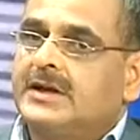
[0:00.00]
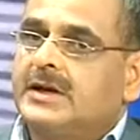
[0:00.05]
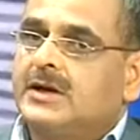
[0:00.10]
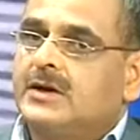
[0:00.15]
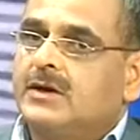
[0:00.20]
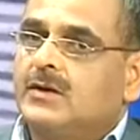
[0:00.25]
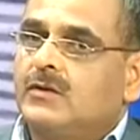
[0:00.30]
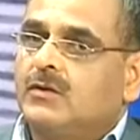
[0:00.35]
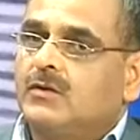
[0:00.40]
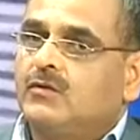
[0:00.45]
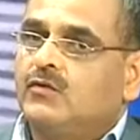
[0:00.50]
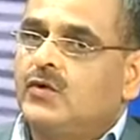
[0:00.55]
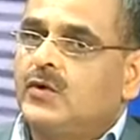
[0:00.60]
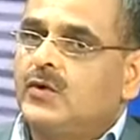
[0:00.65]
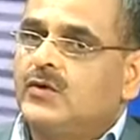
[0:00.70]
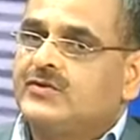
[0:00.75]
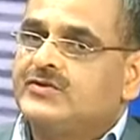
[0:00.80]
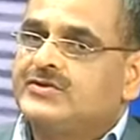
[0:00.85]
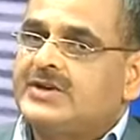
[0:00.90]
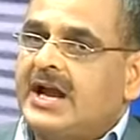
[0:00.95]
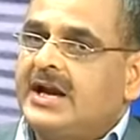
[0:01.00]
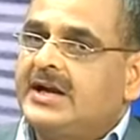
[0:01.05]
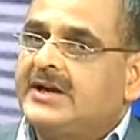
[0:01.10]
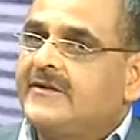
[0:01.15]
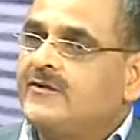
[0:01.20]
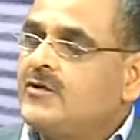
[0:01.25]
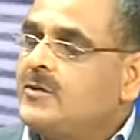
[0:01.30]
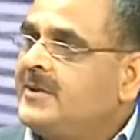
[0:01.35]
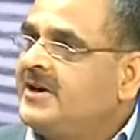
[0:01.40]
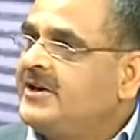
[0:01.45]
are Child and
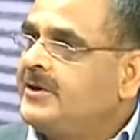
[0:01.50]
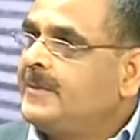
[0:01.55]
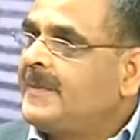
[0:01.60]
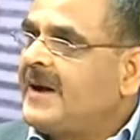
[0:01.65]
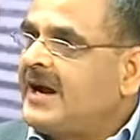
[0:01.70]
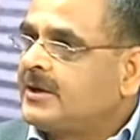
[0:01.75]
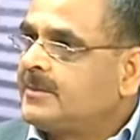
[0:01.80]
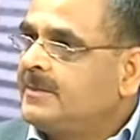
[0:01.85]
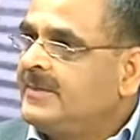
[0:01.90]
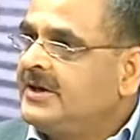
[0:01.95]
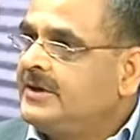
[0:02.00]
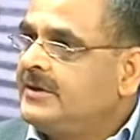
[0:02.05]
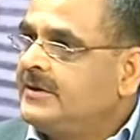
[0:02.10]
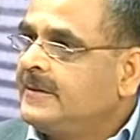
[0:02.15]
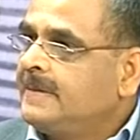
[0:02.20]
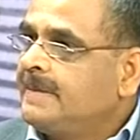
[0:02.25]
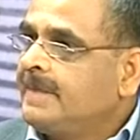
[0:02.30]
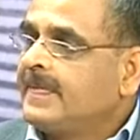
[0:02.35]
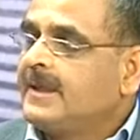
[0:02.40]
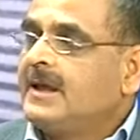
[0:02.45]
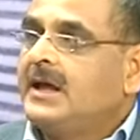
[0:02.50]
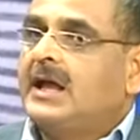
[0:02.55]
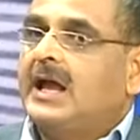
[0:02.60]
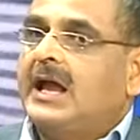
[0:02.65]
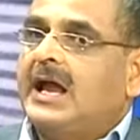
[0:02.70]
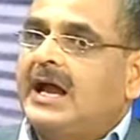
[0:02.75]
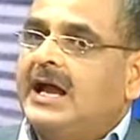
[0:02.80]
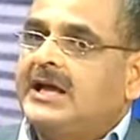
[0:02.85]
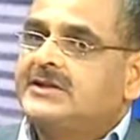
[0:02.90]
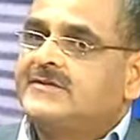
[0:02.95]
Women Department
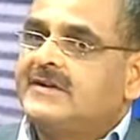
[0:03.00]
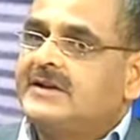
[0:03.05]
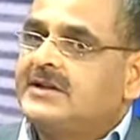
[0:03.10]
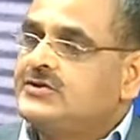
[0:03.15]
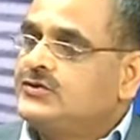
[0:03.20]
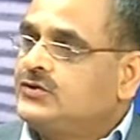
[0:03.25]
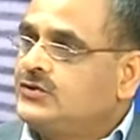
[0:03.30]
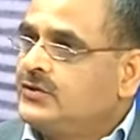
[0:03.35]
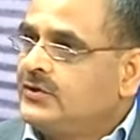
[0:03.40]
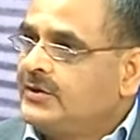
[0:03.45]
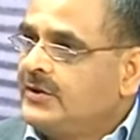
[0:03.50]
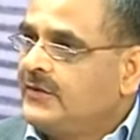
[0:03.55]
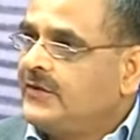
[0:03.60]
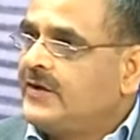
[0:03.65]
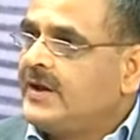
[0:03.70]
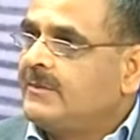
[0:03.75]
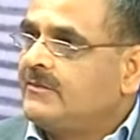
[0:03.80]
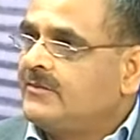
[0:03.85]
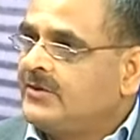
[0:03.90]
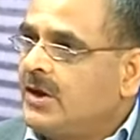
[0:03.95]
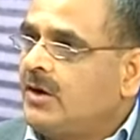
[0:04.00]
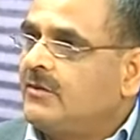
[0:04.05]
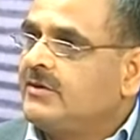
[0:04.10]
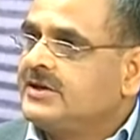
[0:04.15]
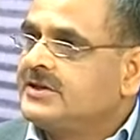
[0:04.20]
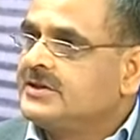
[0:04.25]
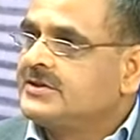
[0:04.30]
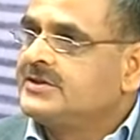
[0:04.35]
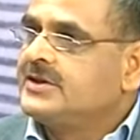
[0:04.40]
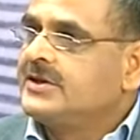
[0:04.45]
as well as UNIFEM, now it
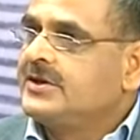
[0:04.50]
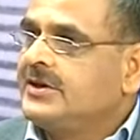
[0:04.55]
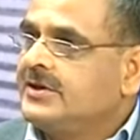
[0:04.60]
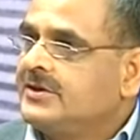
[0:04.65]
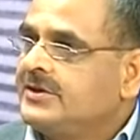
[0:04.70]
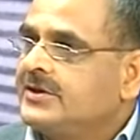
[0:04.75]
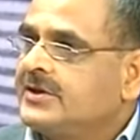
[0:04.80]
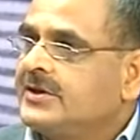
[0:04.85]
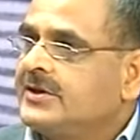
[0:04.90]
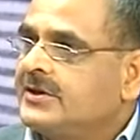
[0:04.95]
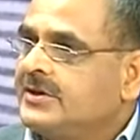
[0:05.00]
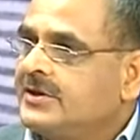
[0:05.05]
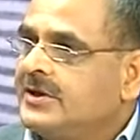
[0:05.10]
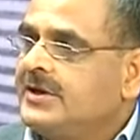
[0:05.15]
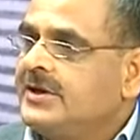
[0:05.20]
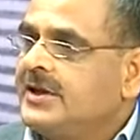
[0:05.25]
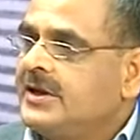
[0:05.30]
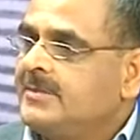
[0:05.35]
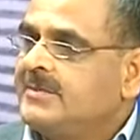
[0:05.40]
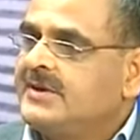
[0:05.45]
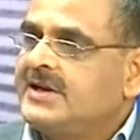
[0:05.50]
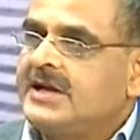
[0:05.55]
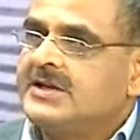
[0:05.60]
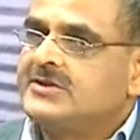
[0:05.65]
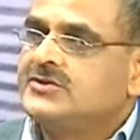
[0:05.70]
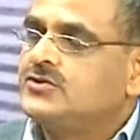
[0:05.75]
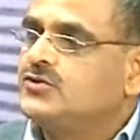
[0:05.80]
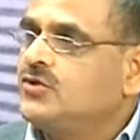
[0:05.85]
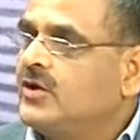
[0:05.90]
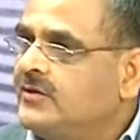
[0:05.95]
is renamed as
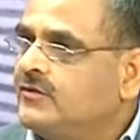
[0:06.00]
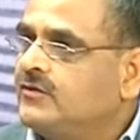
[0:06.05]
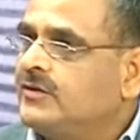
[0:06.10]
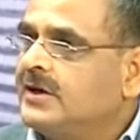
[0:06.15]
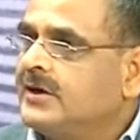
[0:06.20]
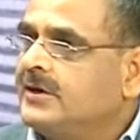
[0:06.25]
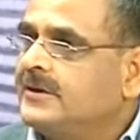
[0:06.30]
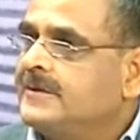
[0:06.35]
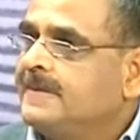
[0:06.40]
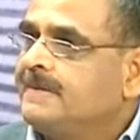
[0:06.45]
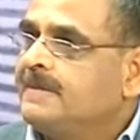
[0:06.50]
UN World.